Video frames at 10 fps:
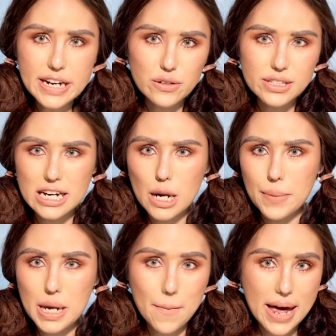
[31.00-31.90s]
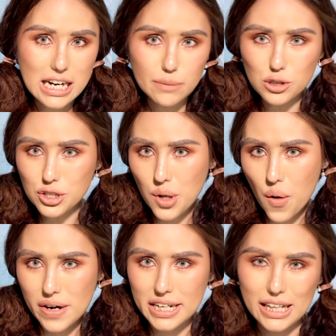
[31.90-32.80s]
is gonna be a makeup
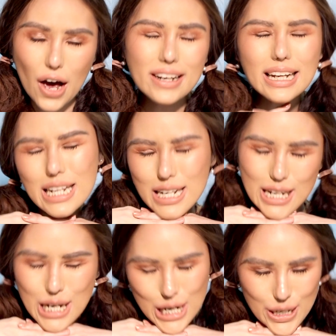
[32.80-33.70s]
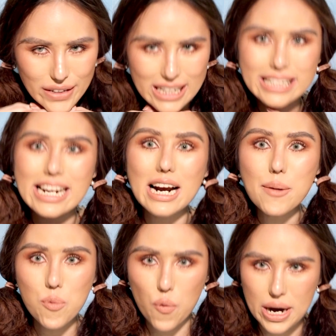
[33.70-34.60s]
tutorial on the look that
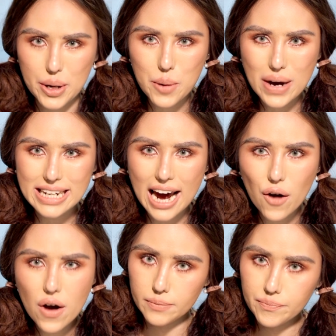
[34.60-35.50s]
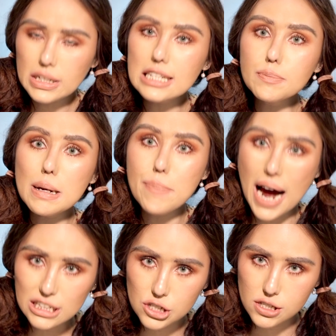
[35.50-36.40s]
I'm wearing right now. It's my
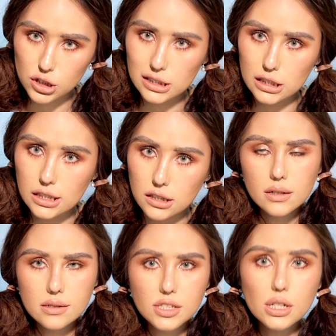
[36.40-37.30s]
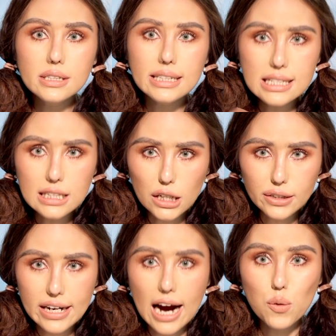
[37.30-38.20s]
back to school look. So this is the look
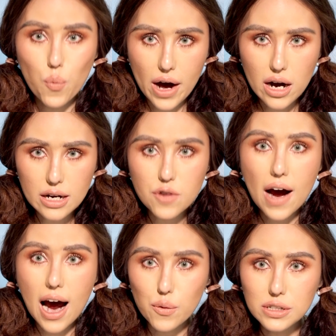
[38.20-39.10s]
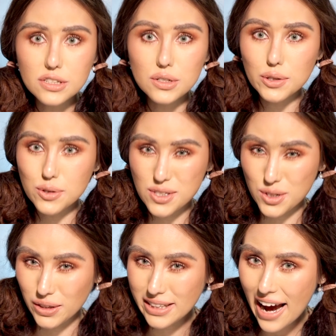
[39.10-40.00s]
that I wear if I were to go to
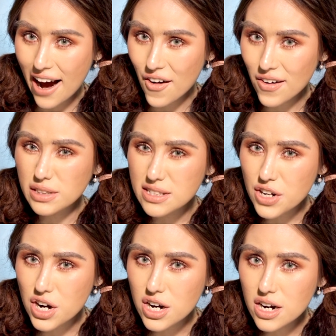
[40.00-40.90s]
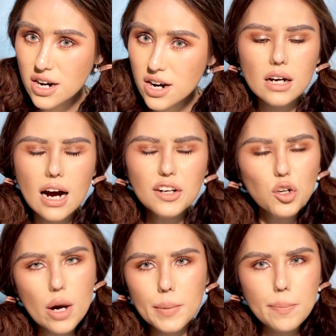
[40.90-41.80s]
school now this year. I know,
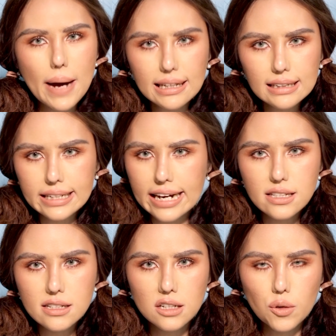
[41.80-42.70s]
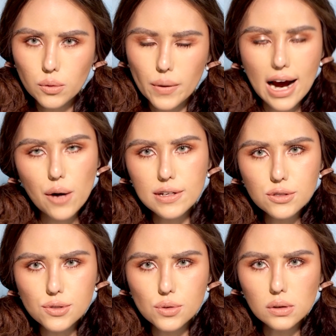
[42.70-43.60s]
I mean, back in the days, you know, when I went to
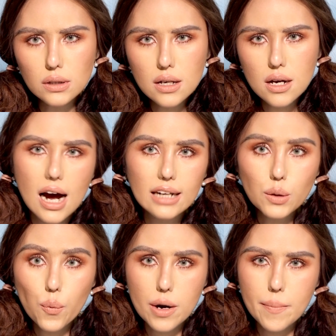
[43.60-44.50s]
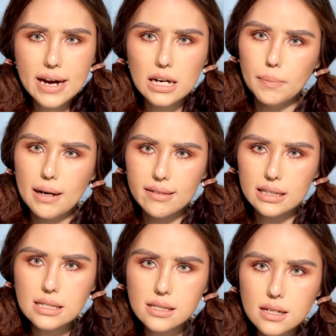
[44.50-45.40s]
school, I didn't wear makeup like
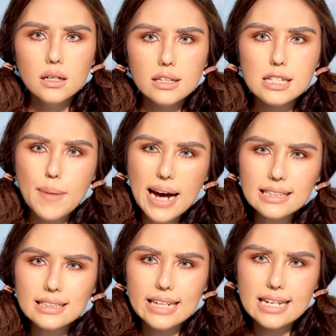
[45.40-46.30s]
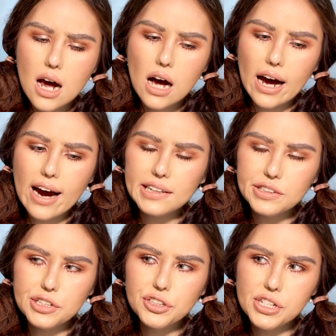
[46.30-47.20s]
this. Because back in the days, I had a
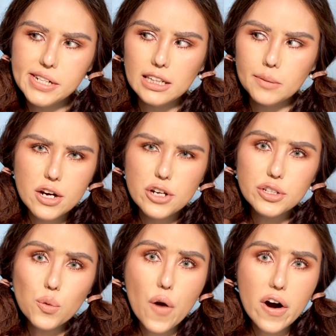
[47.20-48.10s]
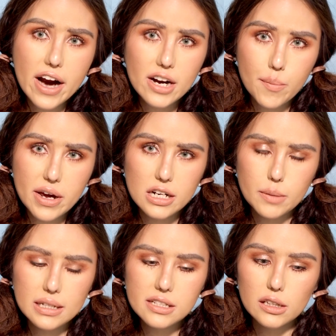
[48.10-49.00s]
teacher telling me, you shouldn't wear any makeup
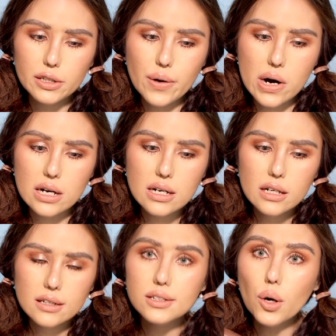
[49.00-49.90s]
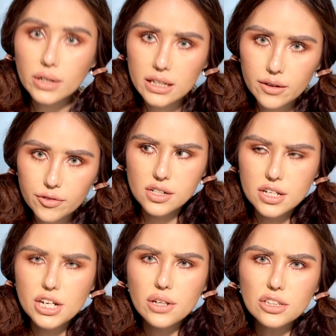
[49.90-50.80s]
until you're grown enough.
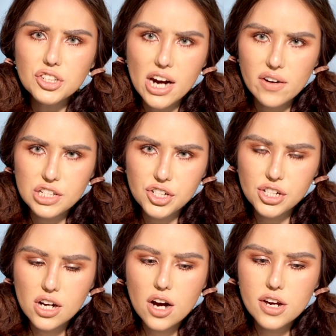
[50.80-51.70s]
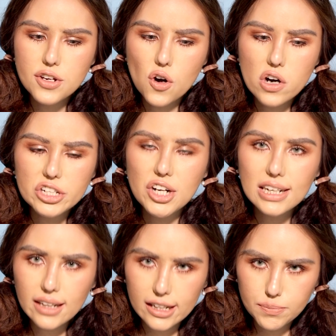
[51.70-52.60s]
You need to cherish your
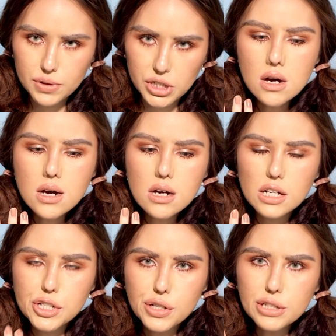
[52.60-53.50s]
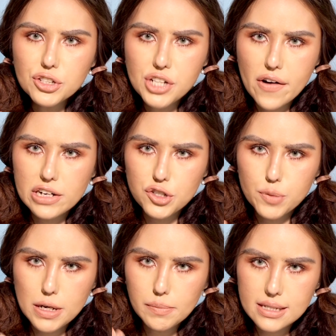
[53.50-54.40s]
childlike beauty. Because you need to cherish your
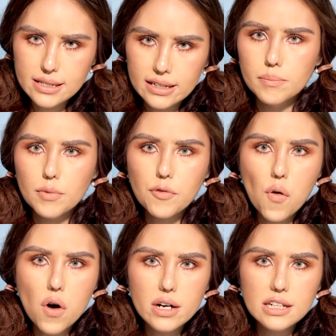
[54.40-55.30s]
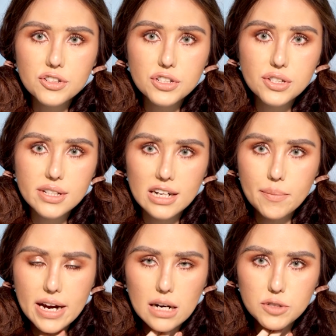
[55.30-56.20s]
baby skin before introducing any
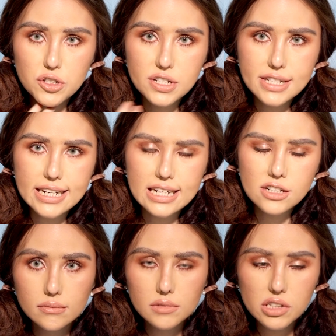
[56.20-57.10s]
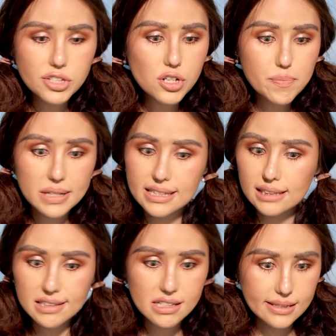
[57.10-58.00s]
makeup to your skin. Because you're
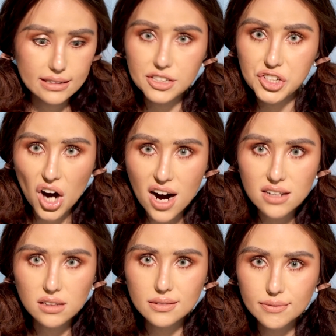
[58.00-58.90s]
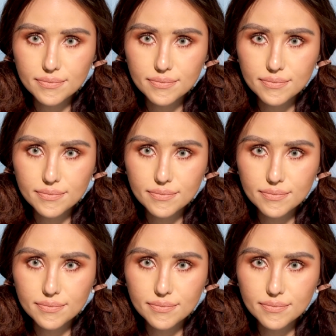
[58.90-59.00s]
basically still a child.